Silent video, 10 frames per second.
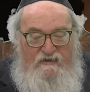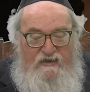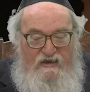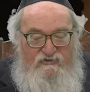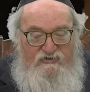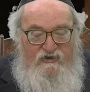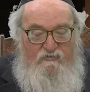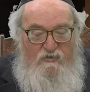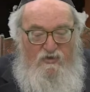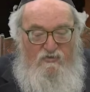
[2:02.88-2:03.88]
mate
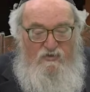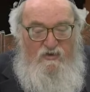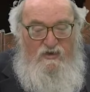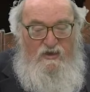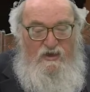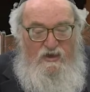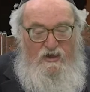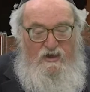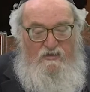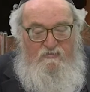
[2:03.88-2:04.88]
shechmo
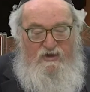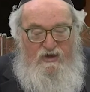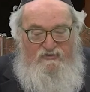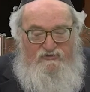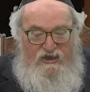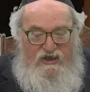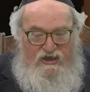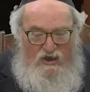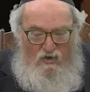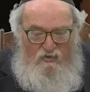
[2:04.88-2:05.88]
because the
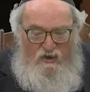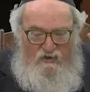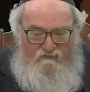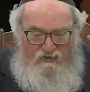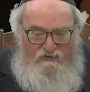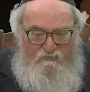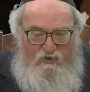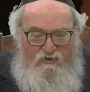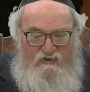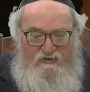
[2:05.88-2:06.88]
yoke of his
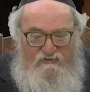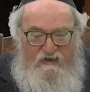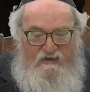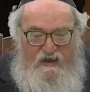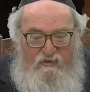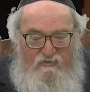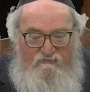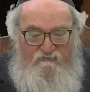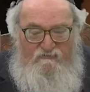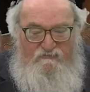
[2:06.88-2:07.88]
burden,
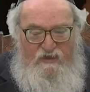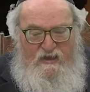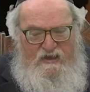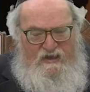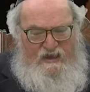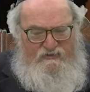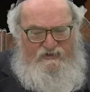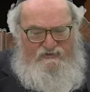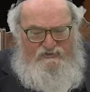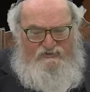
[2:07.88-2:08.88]
Sancheriv,
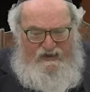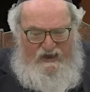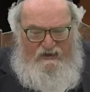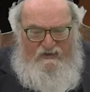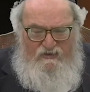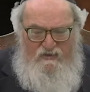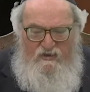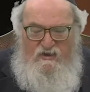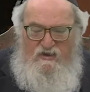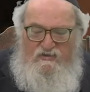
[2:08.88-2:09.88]
and the stick
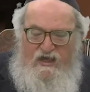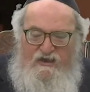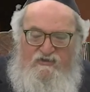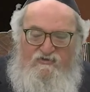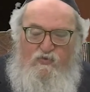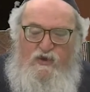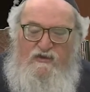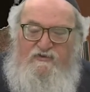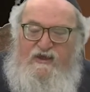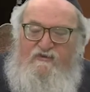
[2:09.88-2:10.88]
that he's
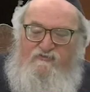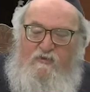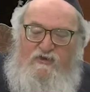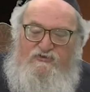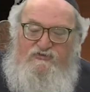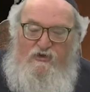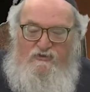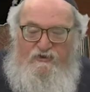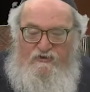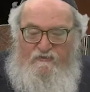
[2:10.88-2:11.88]
wielding from his
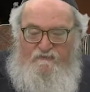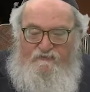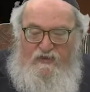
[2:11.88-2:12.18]
shoulder,